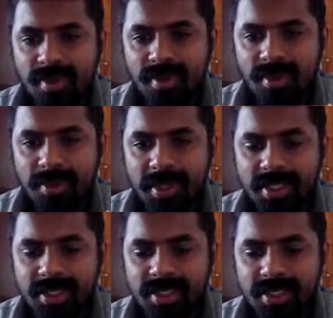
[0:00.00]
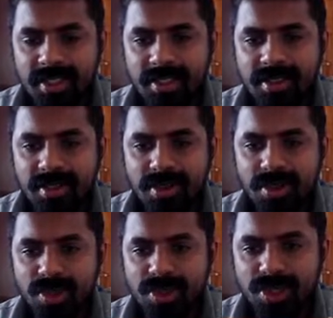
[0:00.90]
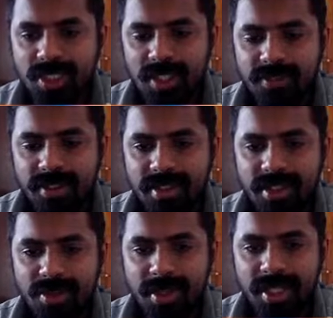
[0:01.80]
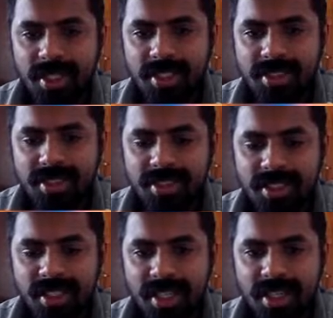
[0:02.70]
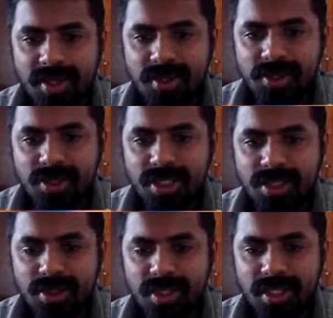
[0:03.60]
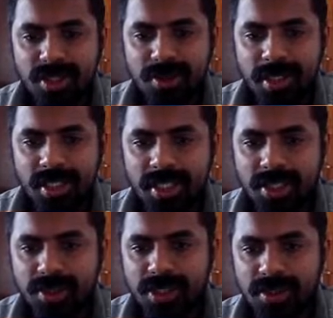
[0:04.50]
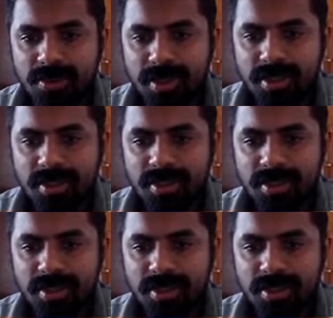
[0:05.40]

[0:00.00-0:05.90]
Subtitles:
Queen check, rook goes to c1, then queen d3 check, king goes to e2, then queen e2 checkmate.